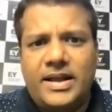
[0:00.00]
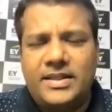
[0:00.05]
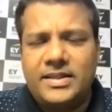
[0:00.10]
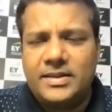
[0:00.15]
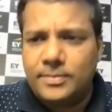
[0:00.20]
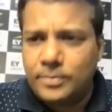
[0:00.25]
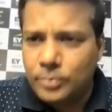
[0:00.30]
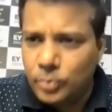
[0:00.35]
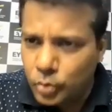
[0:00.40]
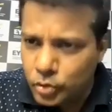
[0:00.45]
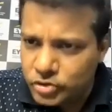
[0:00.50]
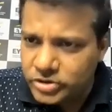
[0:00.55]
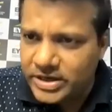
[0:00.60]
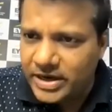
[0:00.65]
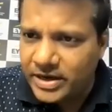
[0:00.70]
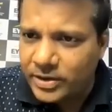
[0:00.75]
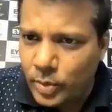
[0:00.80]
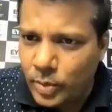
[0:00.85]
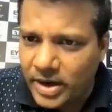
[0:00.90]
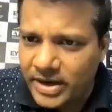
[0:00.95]
And the most
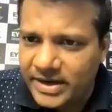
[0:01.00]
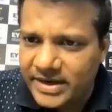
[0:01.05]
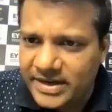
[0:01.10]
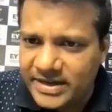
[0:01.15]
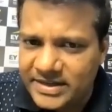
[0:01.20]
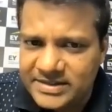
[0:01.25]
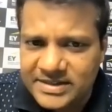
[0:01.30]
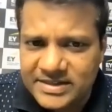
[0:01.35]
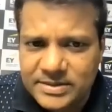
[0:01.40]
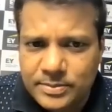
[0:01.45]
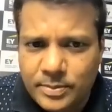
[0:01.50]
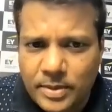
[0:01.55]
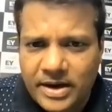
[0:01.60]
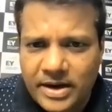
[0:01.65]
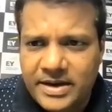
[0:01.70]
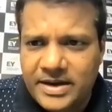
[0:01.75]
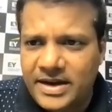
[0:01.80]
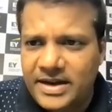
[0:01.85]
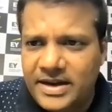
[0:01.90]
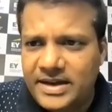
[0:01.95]
advantageous
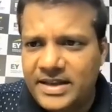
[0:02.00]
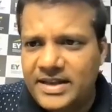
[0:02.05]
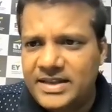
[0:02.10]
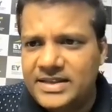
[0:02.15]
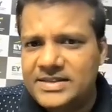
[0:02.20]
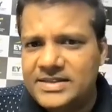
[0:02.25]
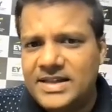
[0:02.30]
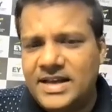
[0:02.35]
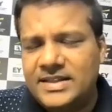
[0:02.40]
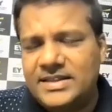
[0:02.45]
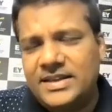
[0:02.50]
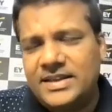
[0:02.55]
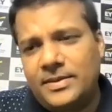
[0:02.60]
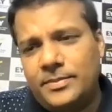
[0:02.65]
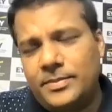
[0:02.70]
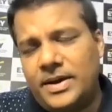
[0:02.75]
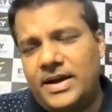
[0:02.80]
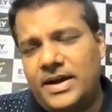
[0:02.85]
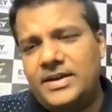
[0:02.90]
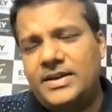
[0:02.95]
market is nothing
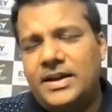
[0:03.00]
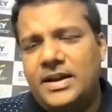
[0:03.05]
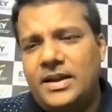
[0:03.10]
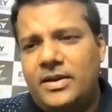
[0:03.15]
but